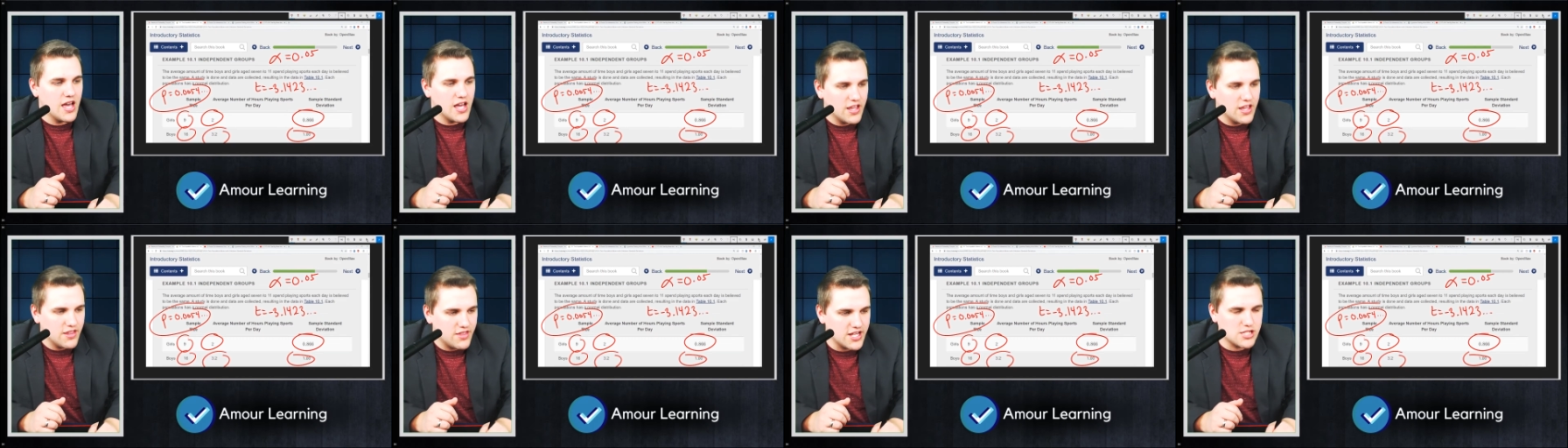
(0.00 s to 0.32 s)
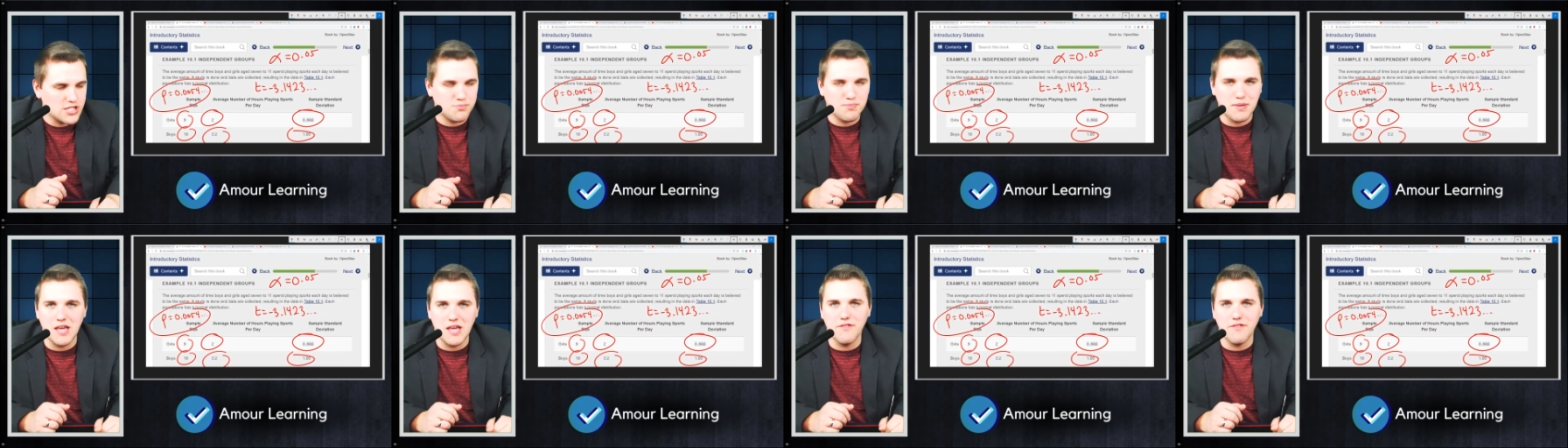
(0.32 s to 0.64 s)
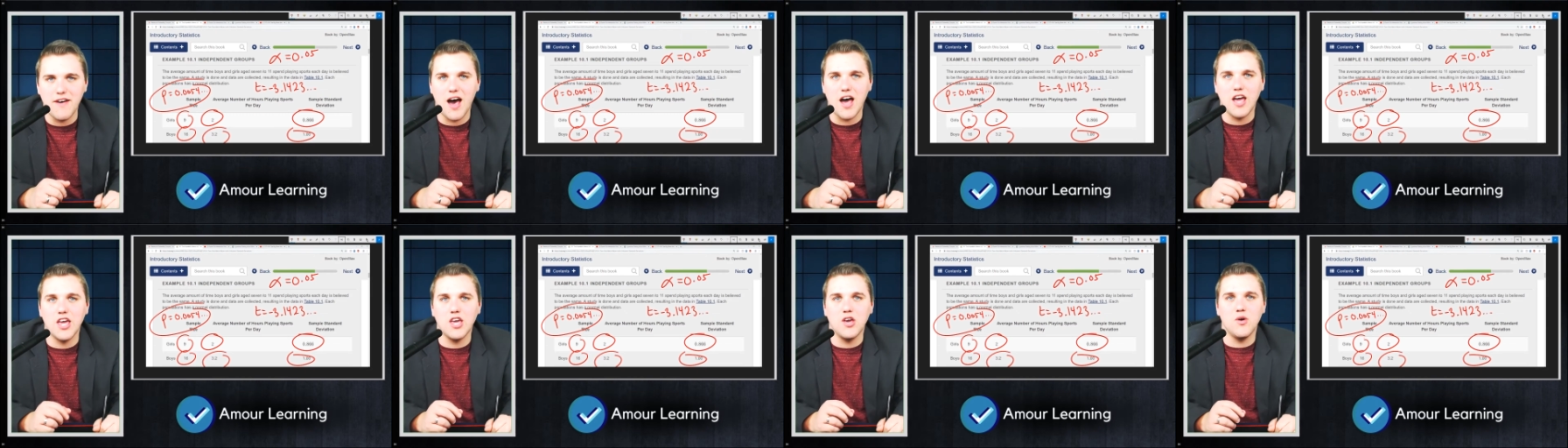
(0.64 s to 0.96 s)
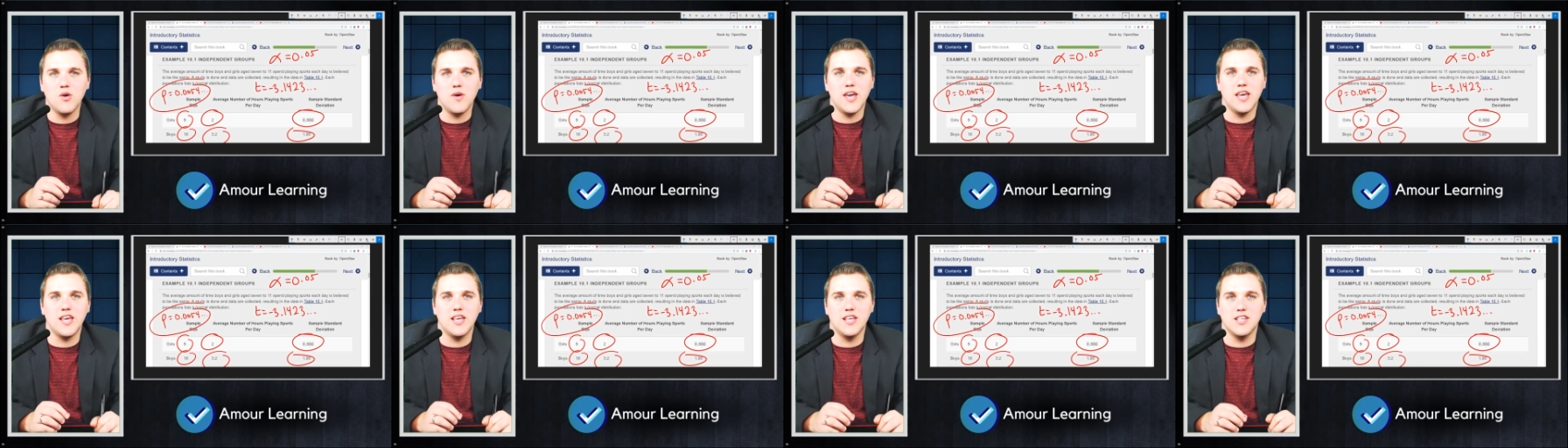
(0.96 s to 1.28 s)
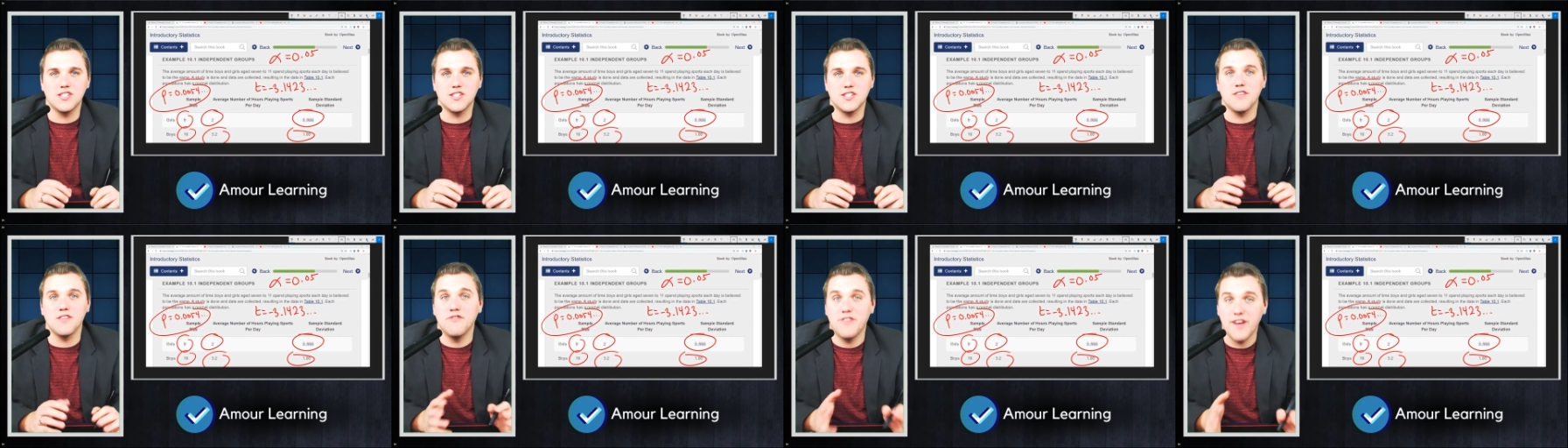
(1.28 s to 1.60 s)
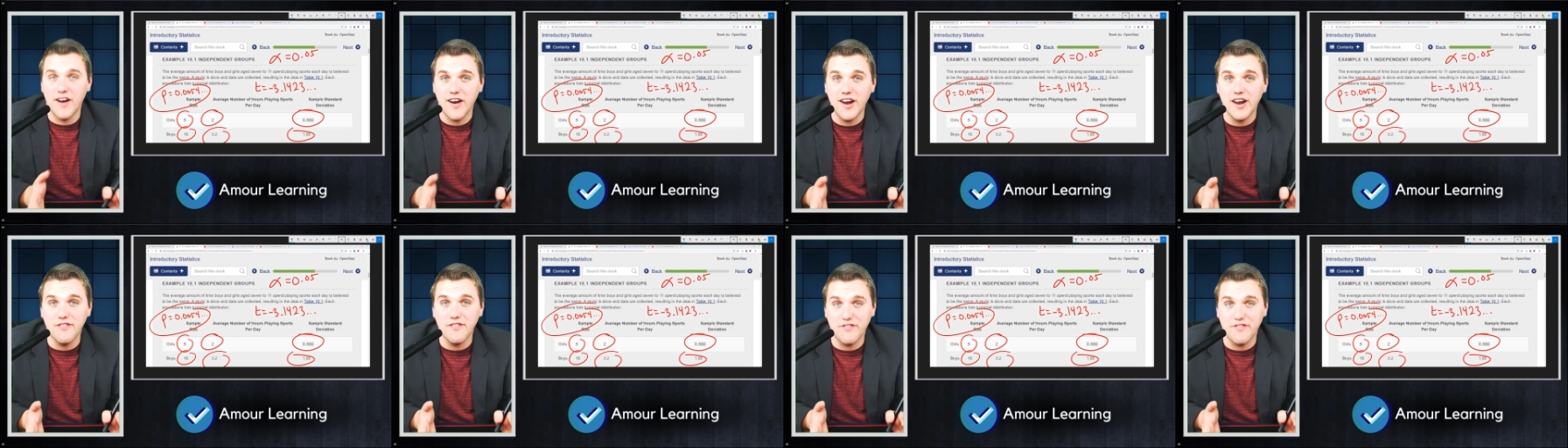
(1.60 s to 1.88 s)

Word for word: This p value is very,